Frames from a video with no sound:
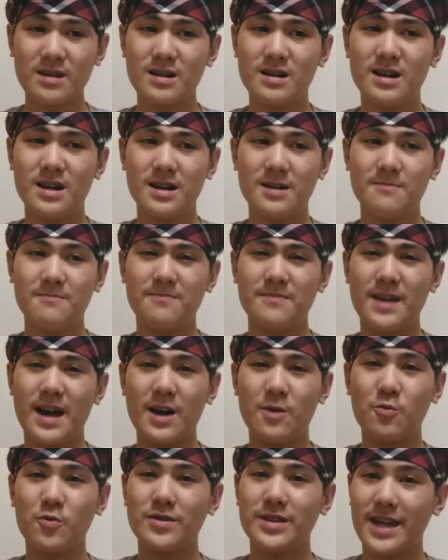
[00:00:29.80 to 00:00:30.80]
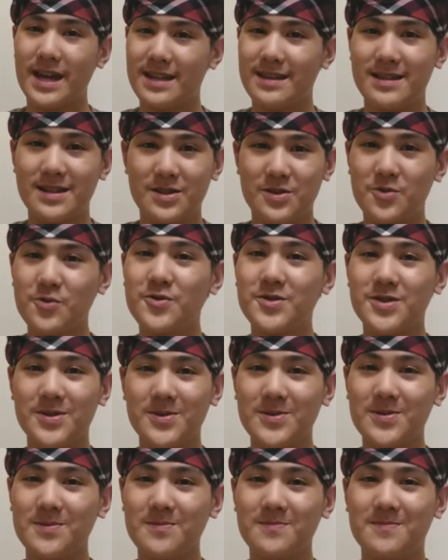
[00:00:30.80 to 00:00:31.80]
I won't end it too
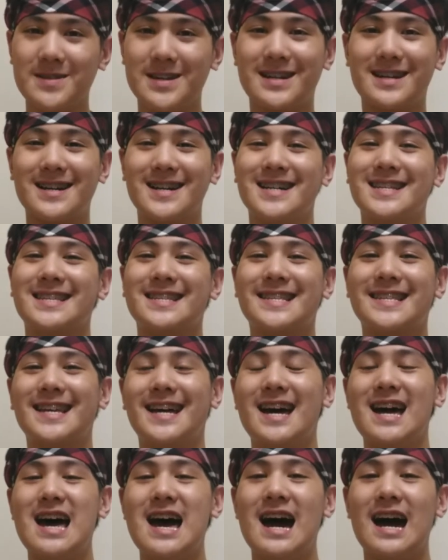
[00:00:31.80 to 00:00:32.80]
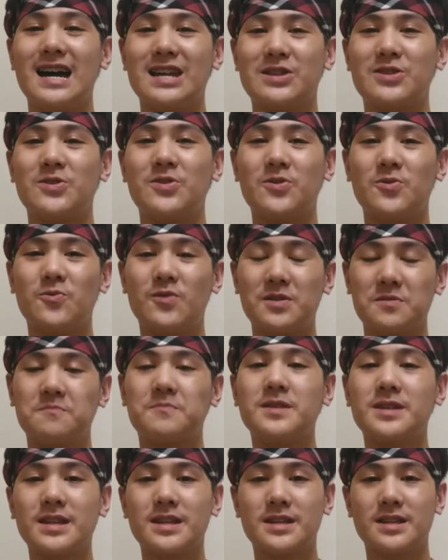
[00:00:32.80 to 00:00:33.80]
soon because I know One
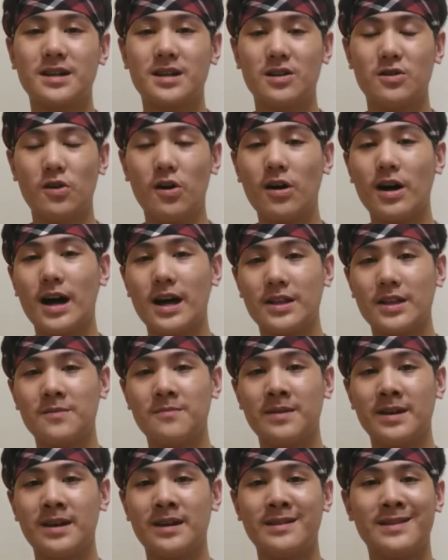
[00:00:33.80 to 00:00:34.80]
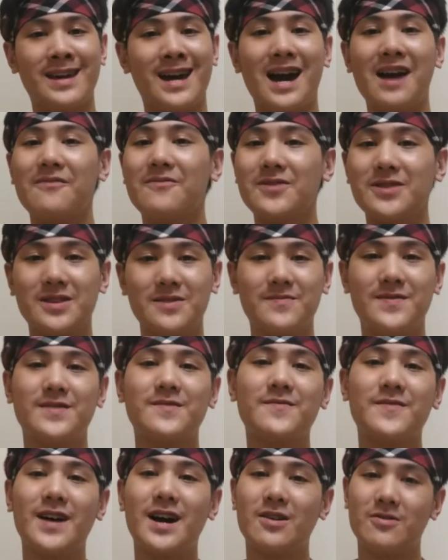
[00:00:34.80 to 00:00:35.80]
Piece is a long anime and they haven't even
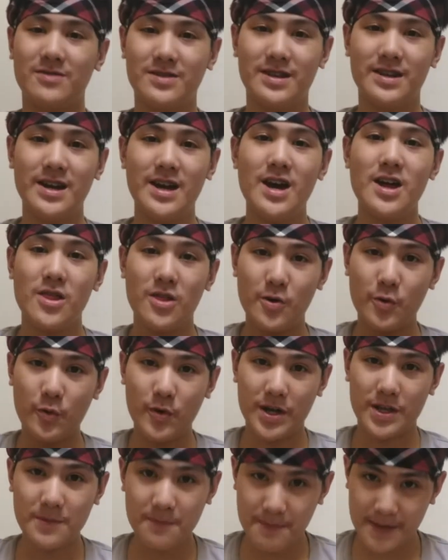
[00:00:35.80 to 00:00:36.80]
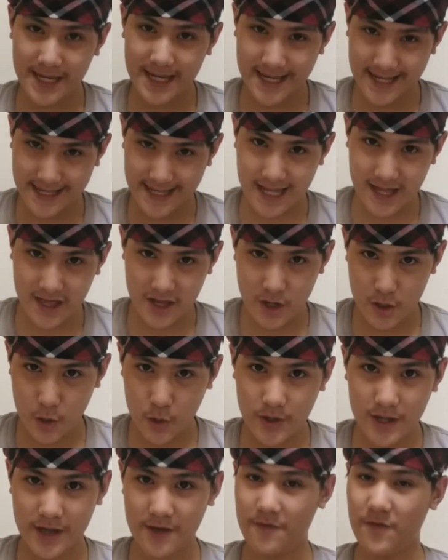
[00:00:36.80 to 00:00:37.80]
found the one piece that they're
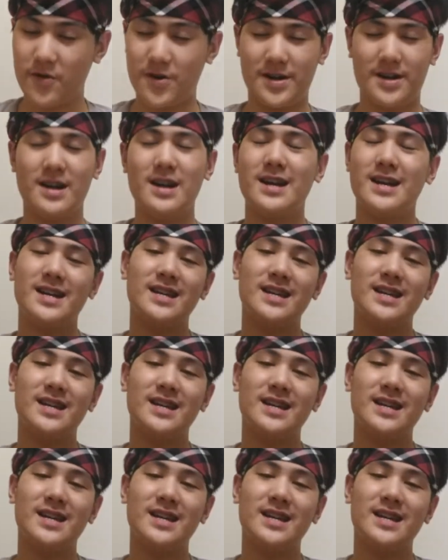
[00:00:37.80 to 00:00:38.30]
looking for.